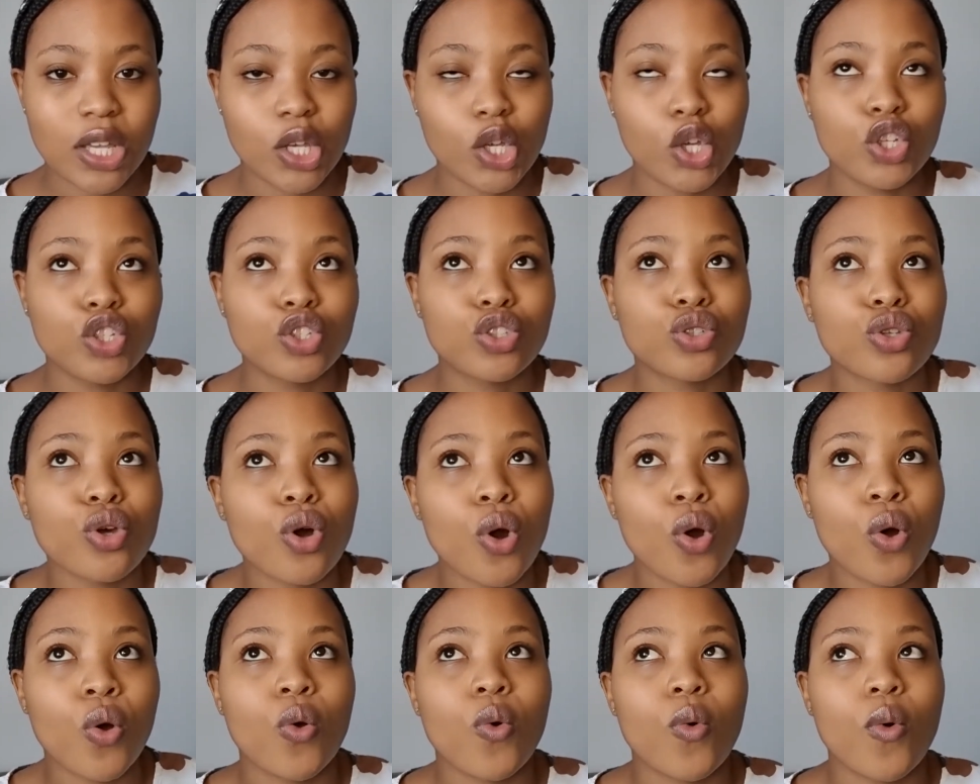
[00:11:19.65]

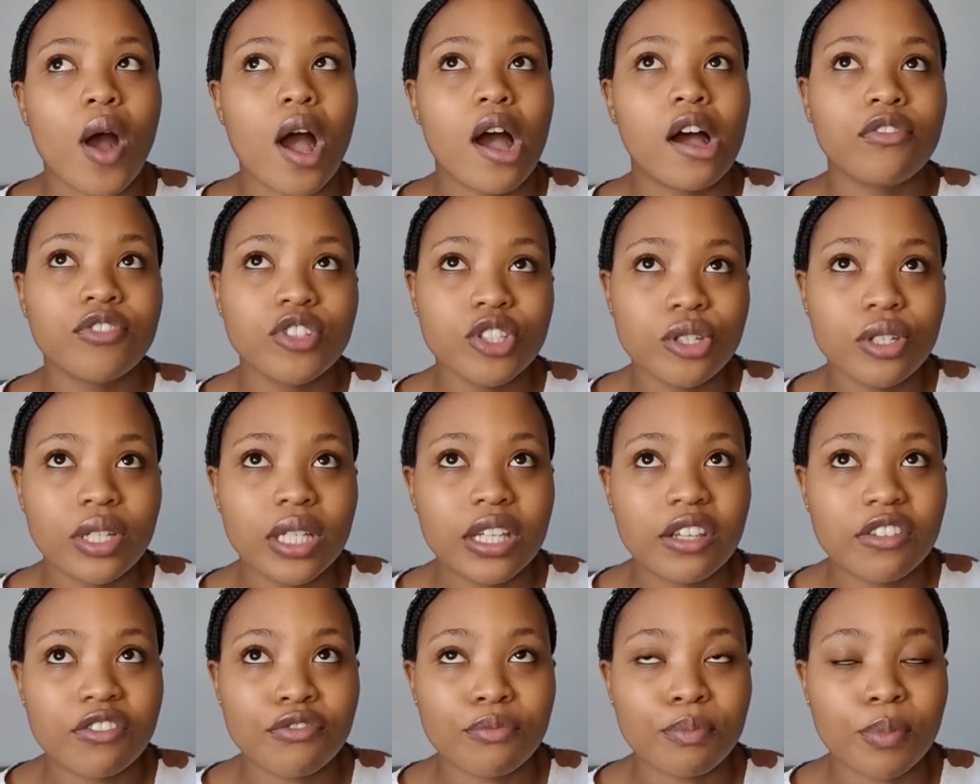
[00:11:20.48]
So after you
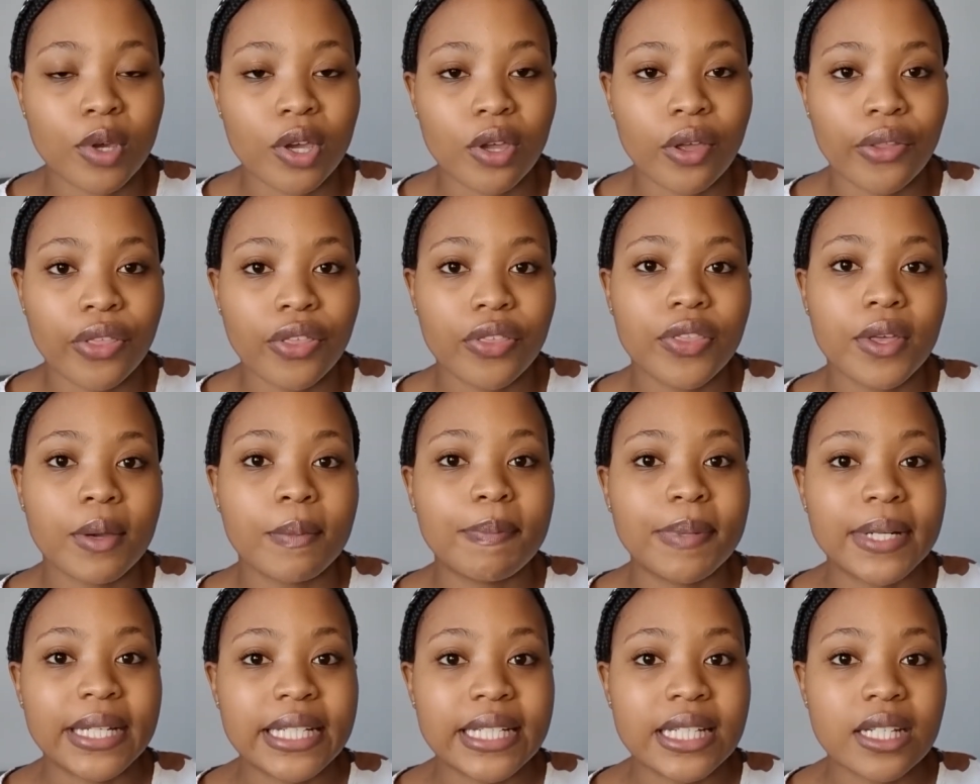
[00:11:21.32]
give birth, the
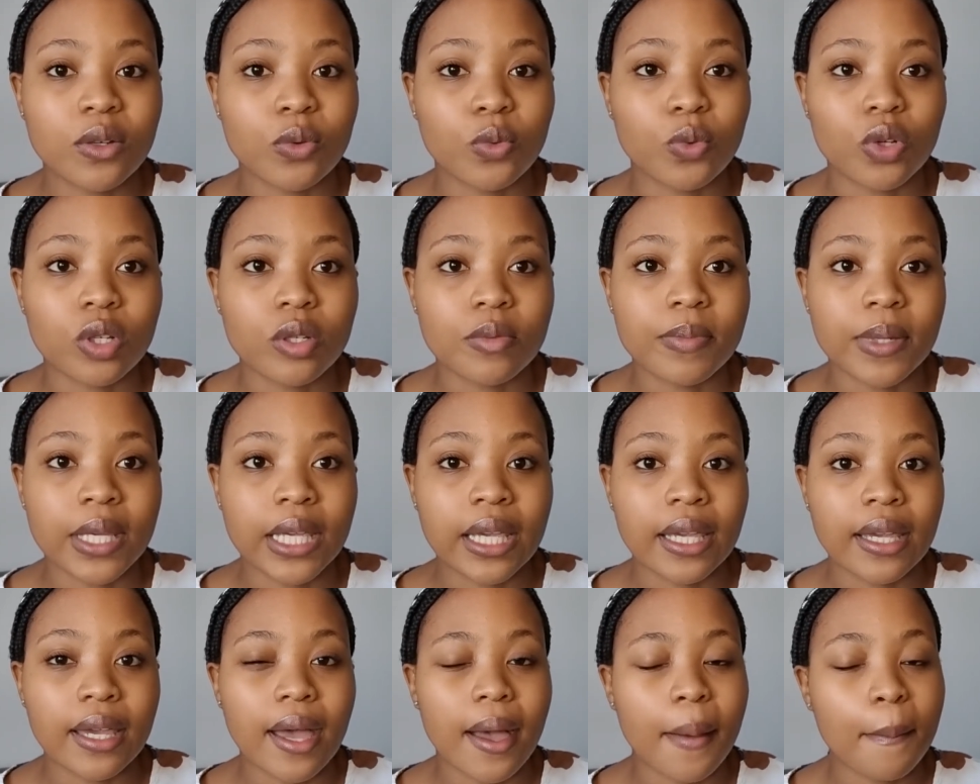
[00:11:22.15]
bleeding will
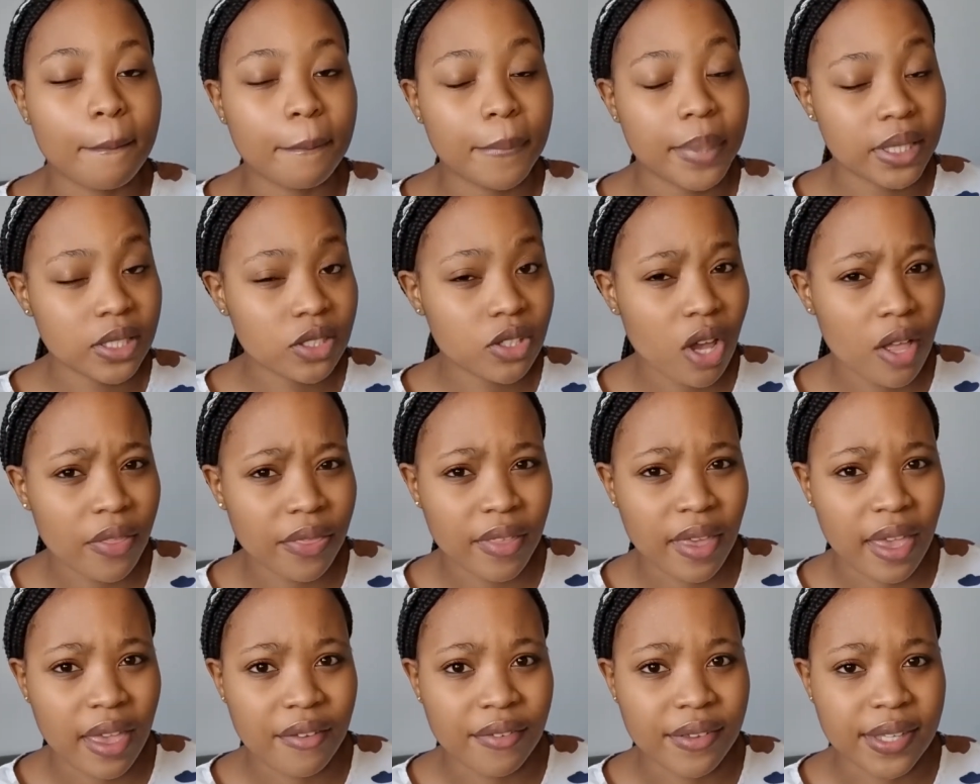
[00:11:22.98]
be a bit on
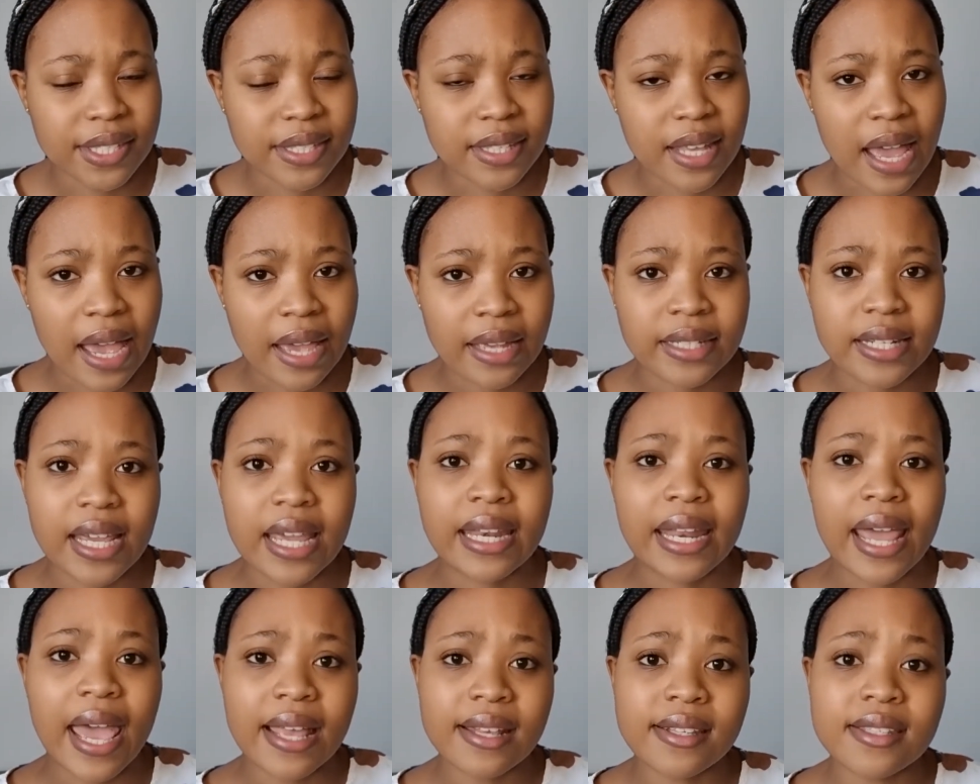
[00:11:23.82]
the heavy side,
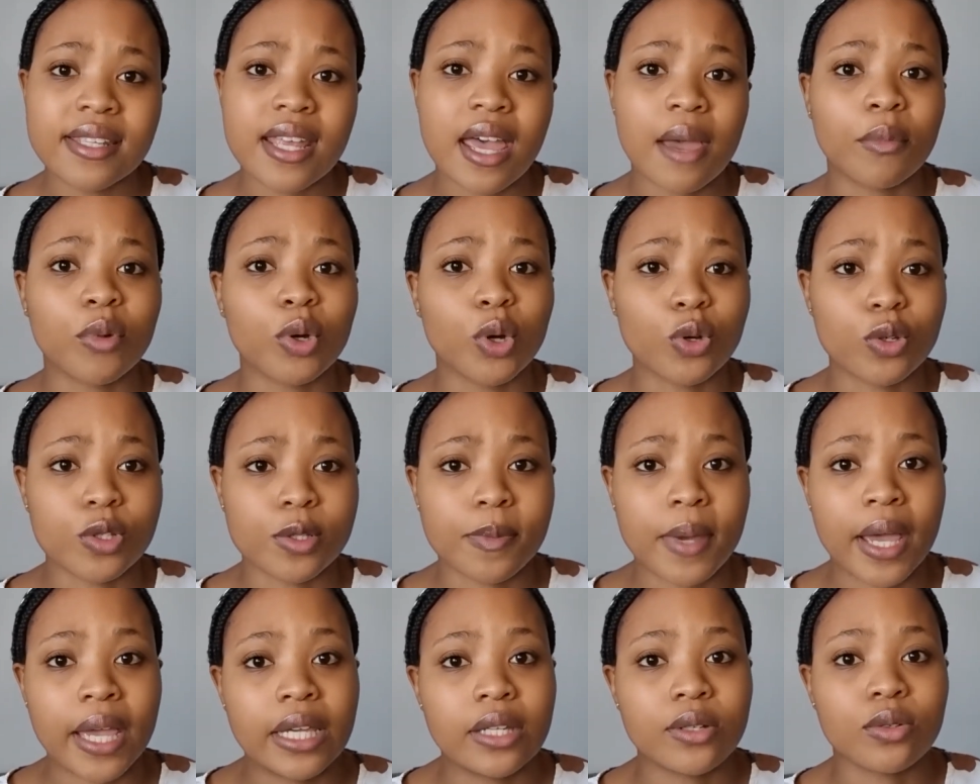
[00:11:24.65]
and as time goes
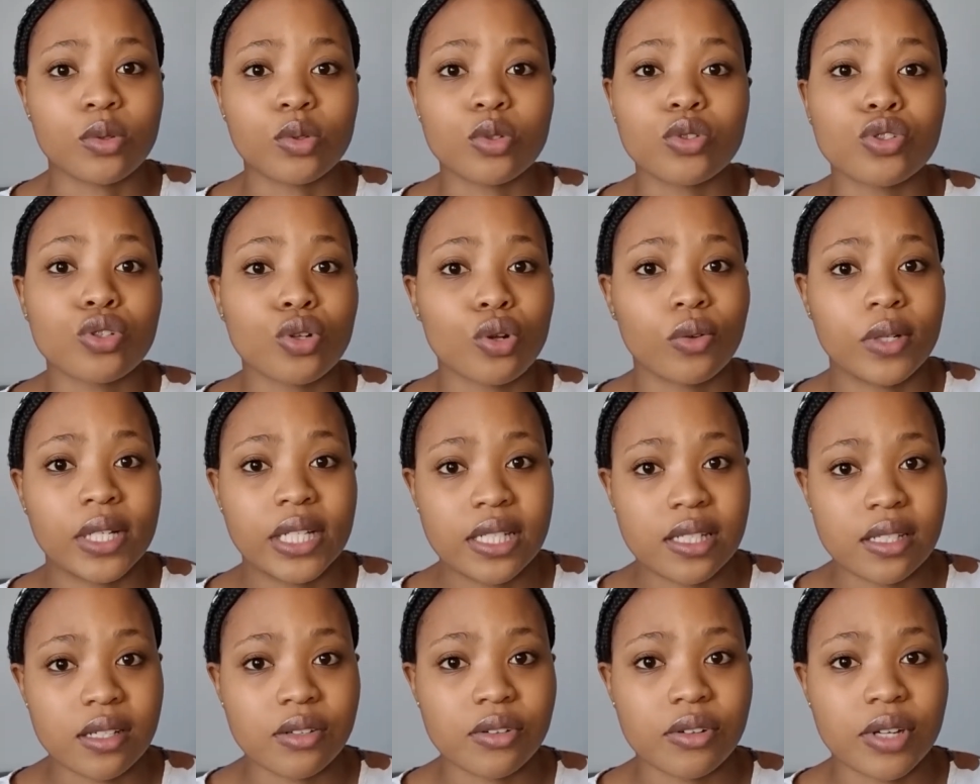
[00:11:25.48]
by, it will slowly
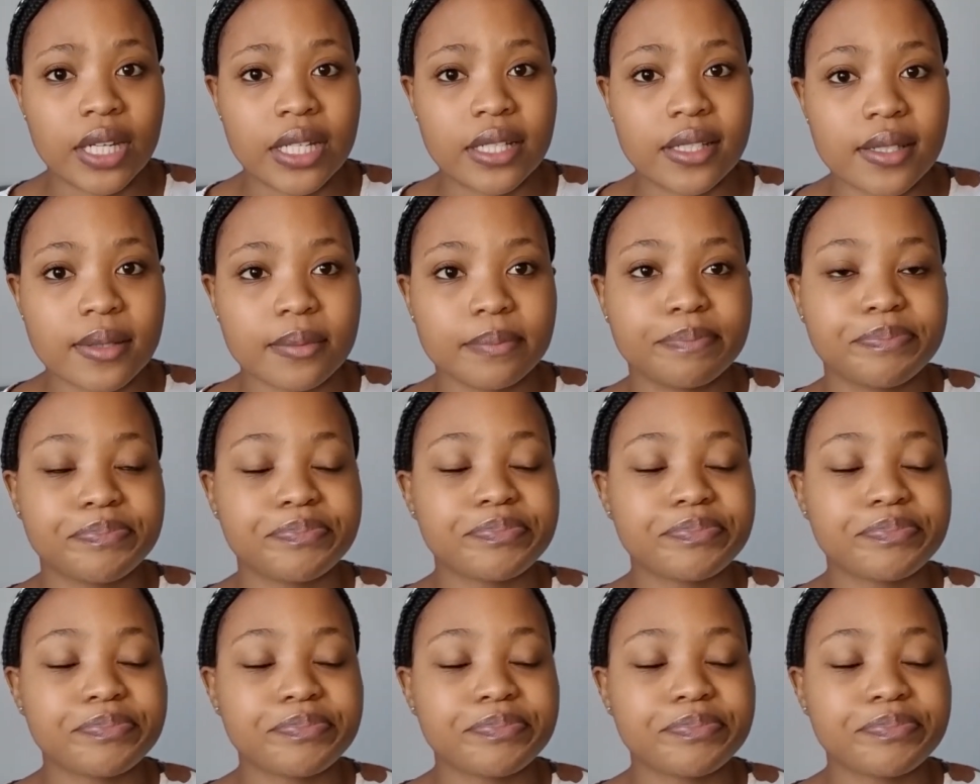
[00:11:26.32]
decrease.